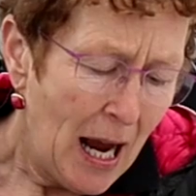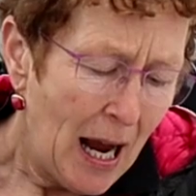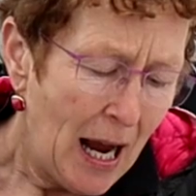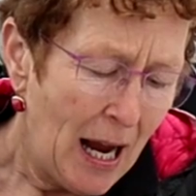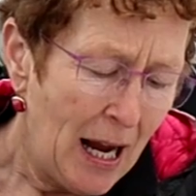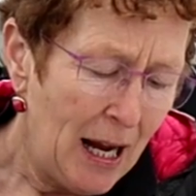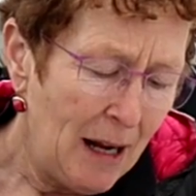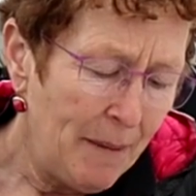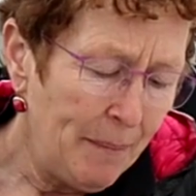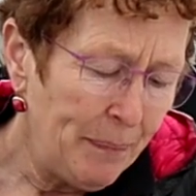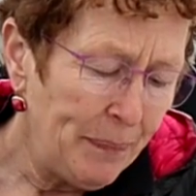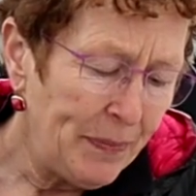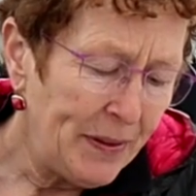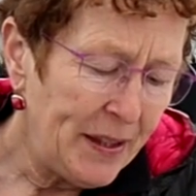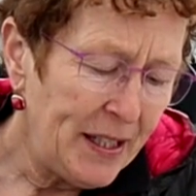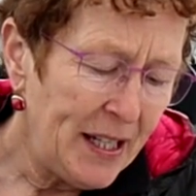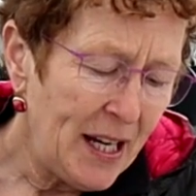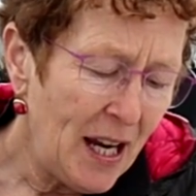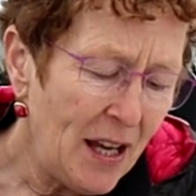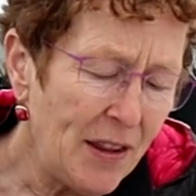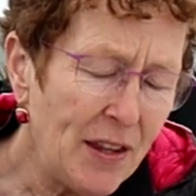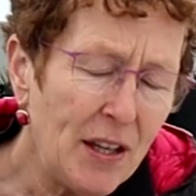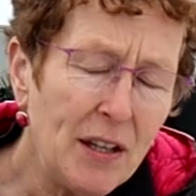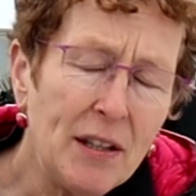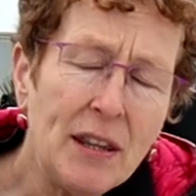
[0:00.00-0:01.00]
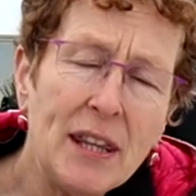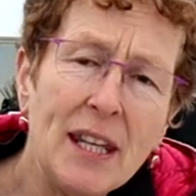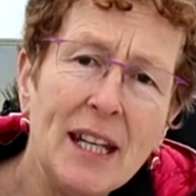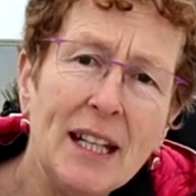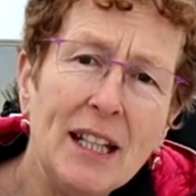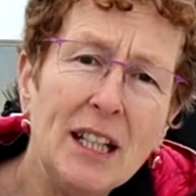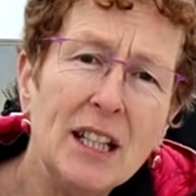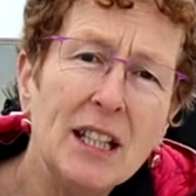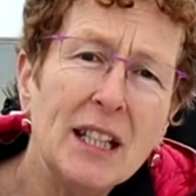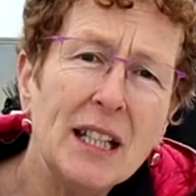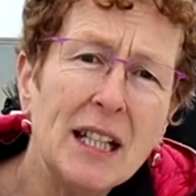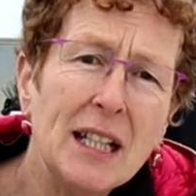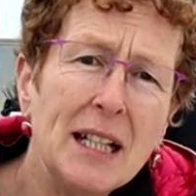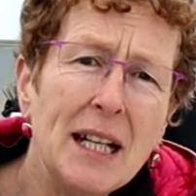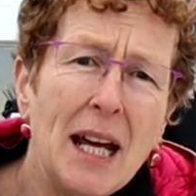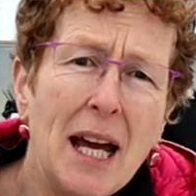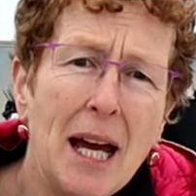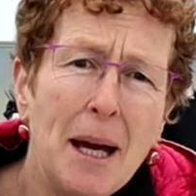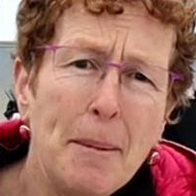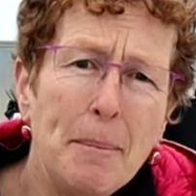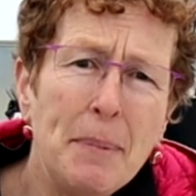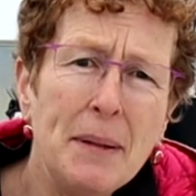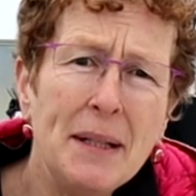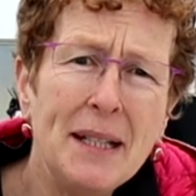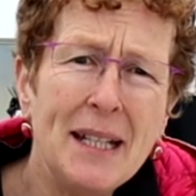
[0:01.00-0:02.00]
The other thing that can
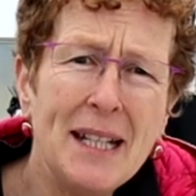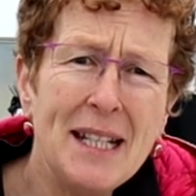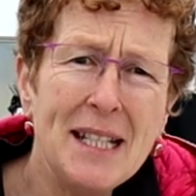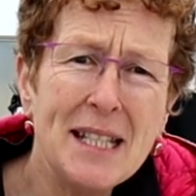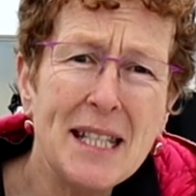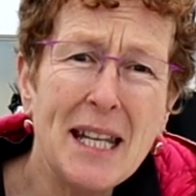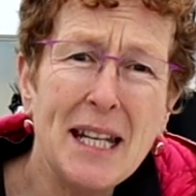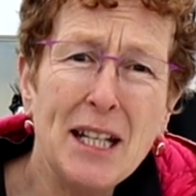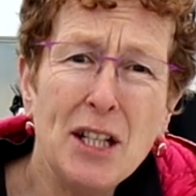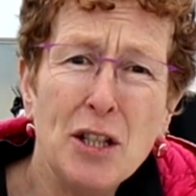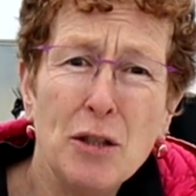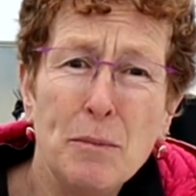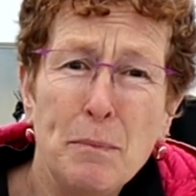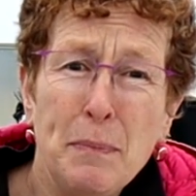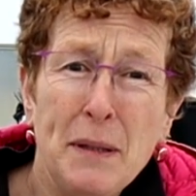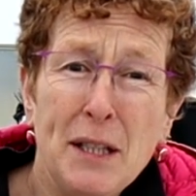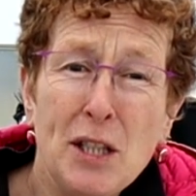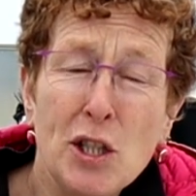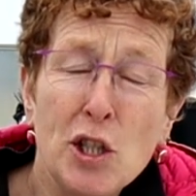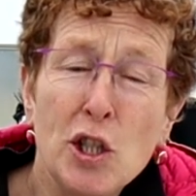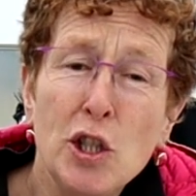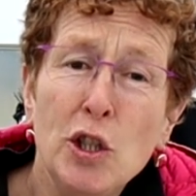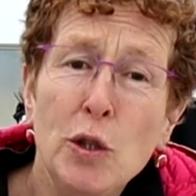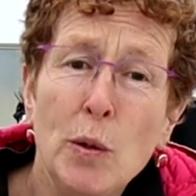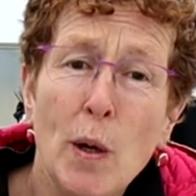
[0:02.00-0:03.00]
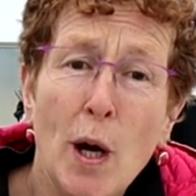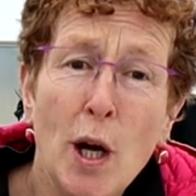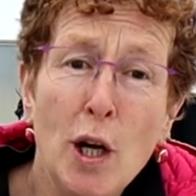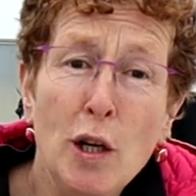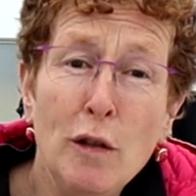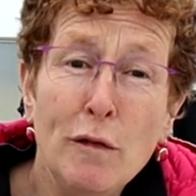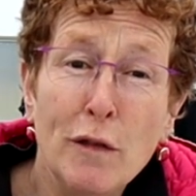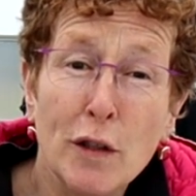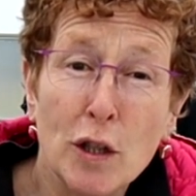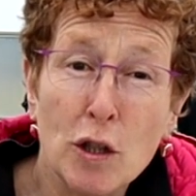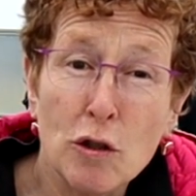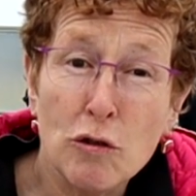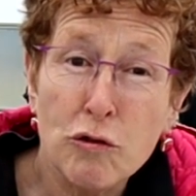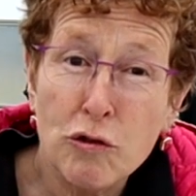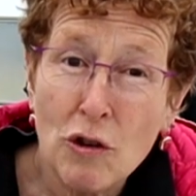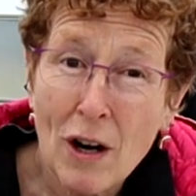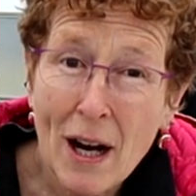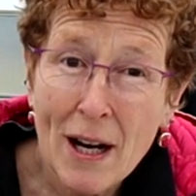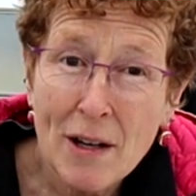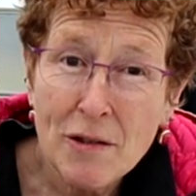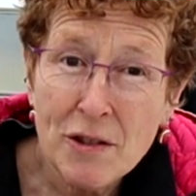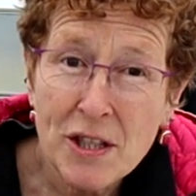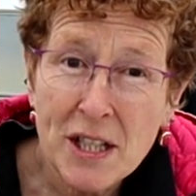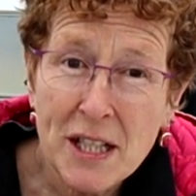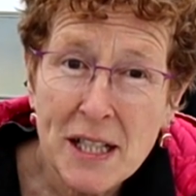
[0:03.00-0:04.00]
happen is they could be too
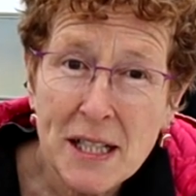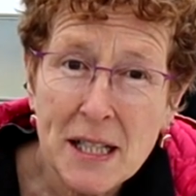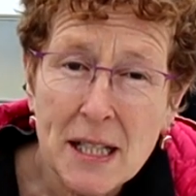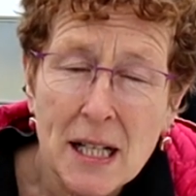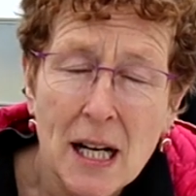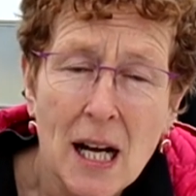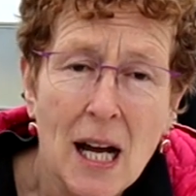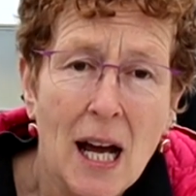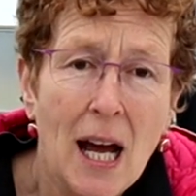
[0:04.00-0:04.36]
overcrowded.